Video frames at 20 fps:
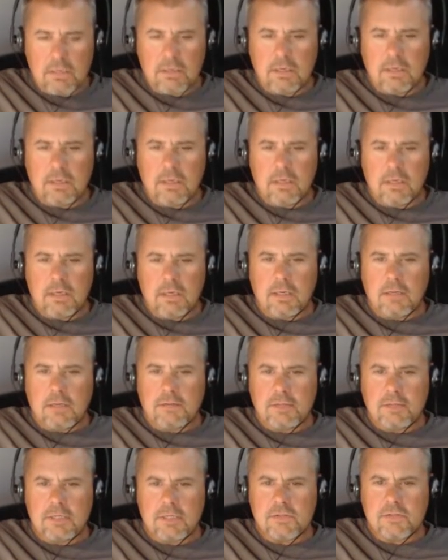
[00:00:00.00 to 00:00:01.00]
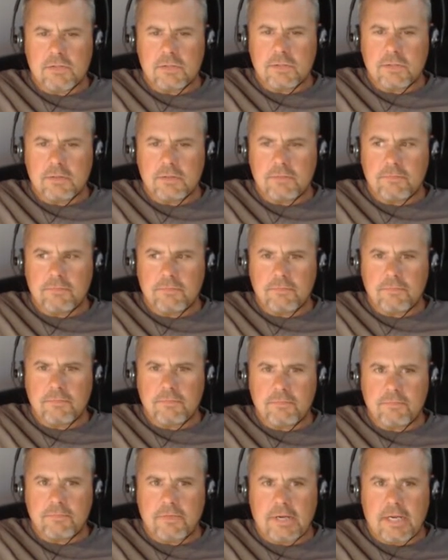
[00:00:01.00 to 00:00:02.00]
I think it's a
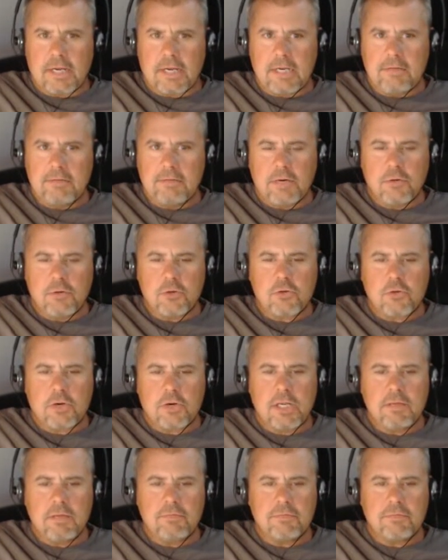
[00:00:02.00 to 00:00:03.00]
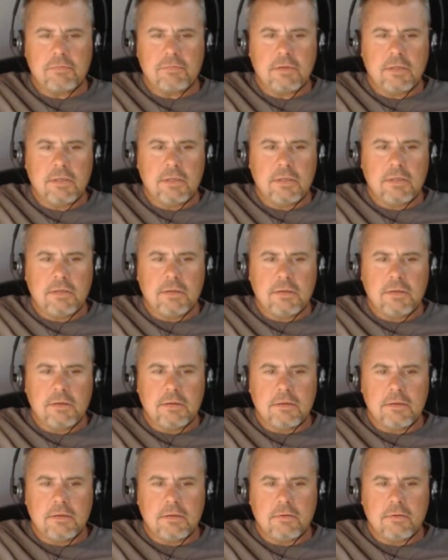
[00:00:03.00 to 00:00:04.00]
5 hour drive
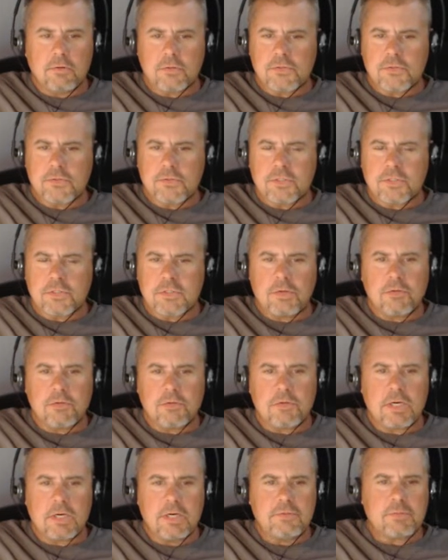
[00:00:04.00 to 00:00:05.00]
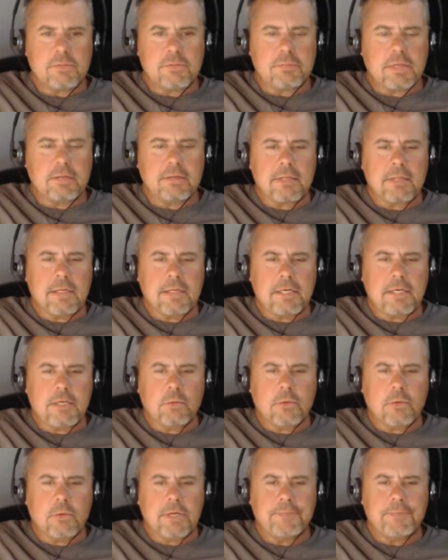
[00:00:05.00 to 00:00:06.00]
or 6 hour drive, something like that.
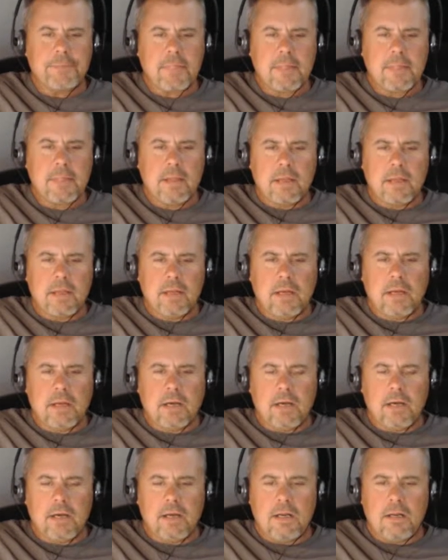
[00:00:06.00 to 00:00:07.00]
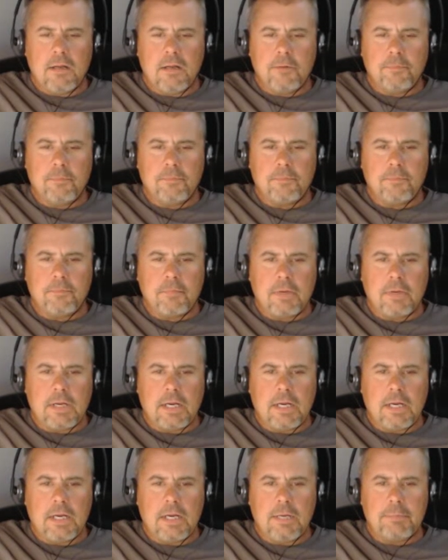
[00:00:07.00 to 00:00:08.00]
Anyway, um,
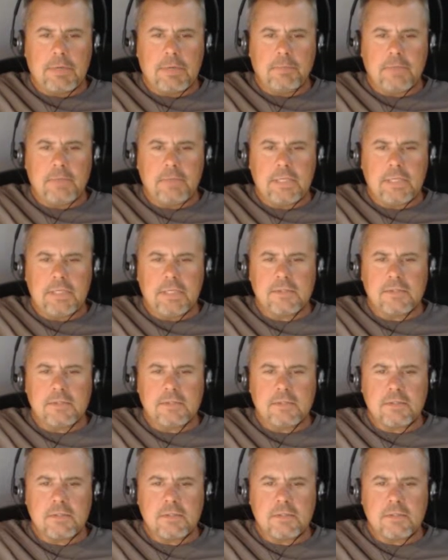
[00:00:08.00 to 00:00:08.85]
my plans.